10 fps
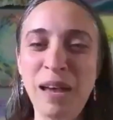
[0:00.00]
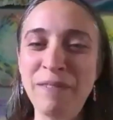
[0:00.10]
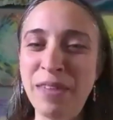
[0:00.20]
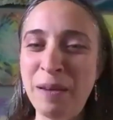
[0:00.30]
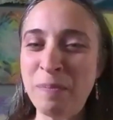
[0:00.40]

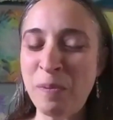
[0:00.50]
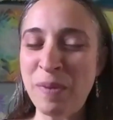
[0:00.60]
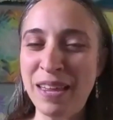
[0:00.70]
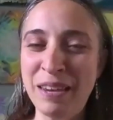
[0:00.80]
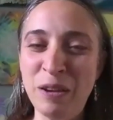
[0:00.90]
have that
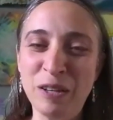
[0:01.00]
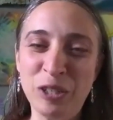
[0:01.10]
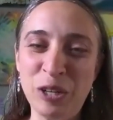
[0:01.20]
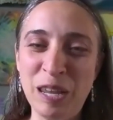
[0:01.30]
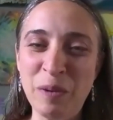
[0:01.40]
moment in your
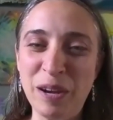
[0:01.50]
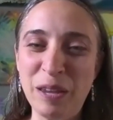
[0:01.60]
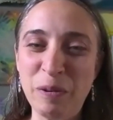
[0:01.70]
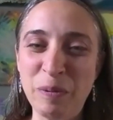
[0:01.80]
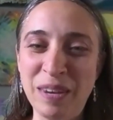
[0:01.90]
journey
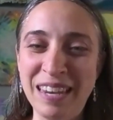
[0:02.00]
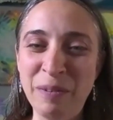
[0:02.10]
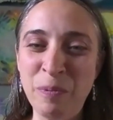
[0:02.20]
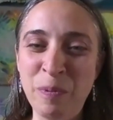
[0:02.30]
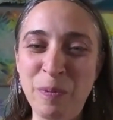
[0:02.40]
where
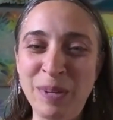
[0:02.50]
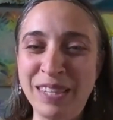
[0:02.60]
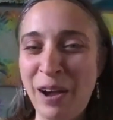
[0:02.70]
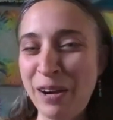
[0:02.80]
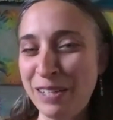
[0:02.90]
was
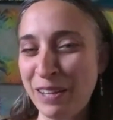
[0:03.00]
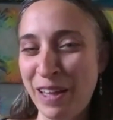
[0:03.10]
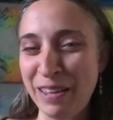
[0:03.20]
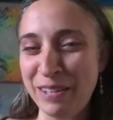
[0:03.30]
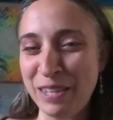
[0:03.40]
it hard to
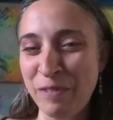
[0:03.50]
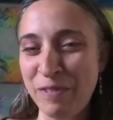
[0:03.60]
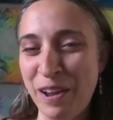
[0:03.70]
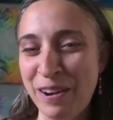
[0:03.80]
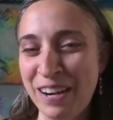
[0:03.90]
call yourself
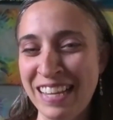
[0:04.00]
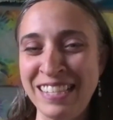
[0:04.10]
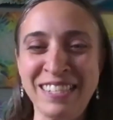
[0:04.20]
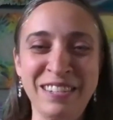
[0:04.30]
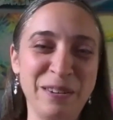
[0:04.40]
an
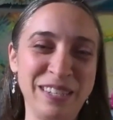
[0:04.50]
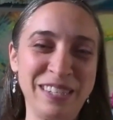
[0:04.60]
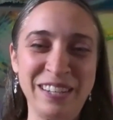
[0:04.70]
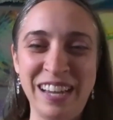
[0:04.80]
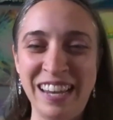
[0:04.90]
artist, or was
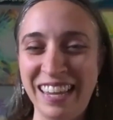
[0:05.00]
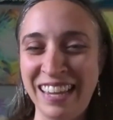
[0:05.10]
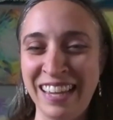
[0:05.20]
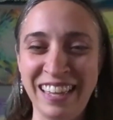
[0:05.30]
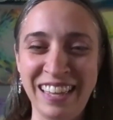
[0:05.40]
there
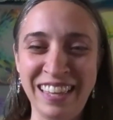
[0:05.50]
any